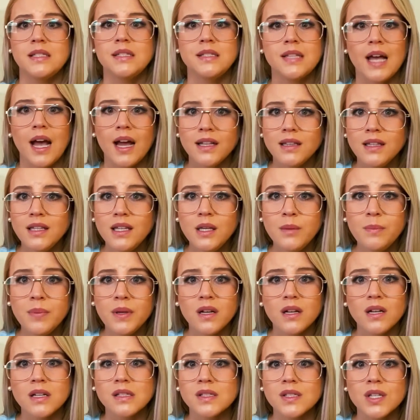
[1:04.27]
Sadly,
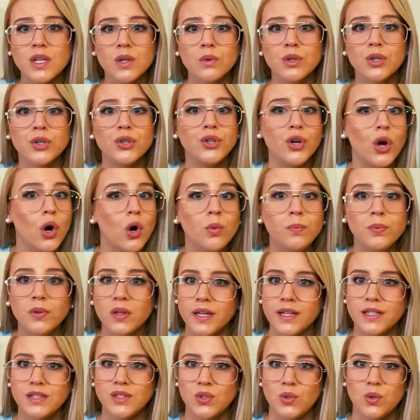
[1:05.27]
because there were no
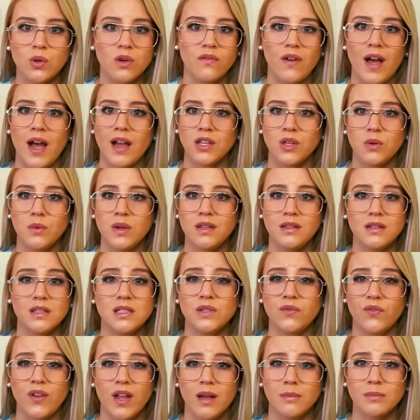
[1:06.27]
plans to evacuate
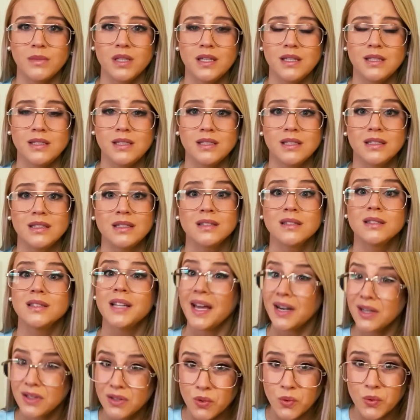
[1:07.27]
these families,
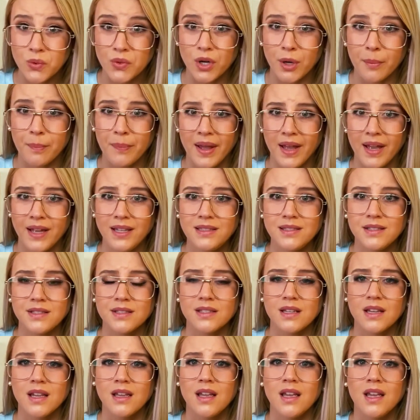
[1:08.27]
let alone their
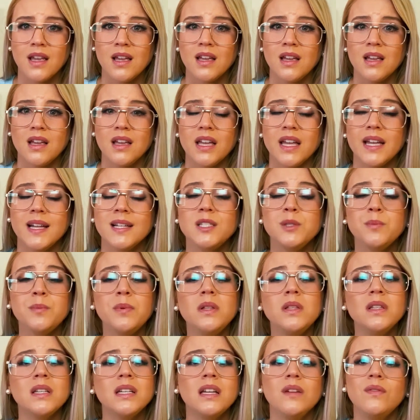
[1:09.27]
pets, it's
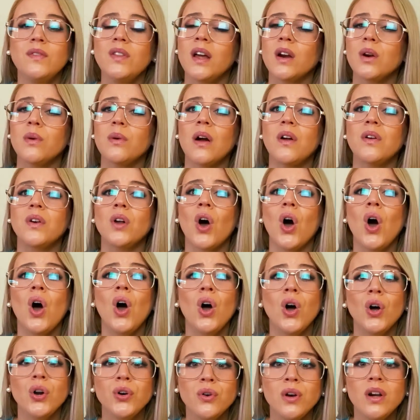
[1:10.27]
believed that around
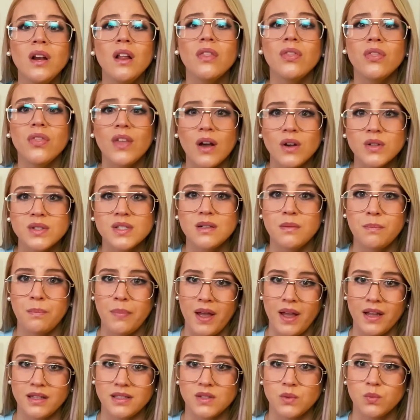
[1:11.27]
100,000
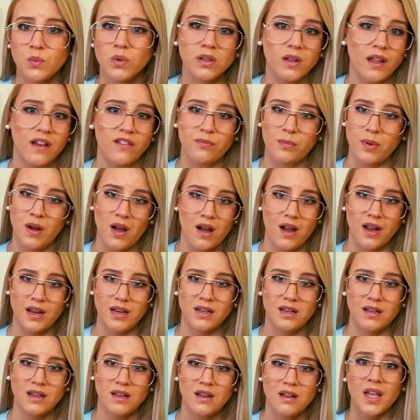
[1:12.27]
pets were left
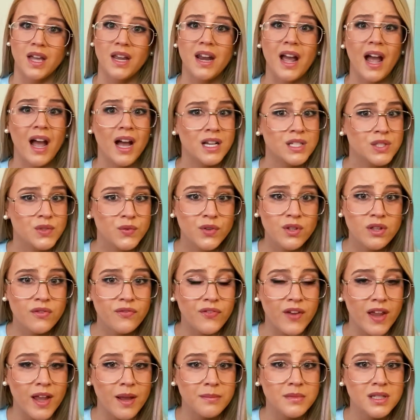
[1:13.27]
behind. And as for the
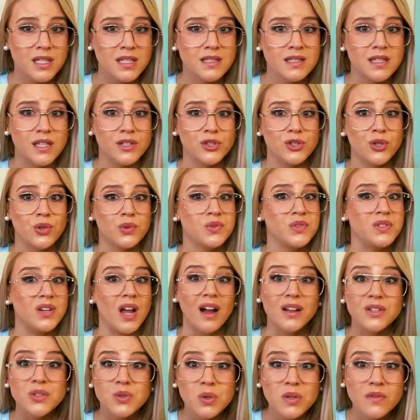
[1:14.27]
families that chose
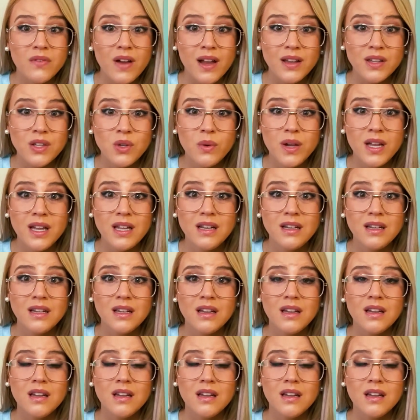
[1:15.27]
not to evacuate,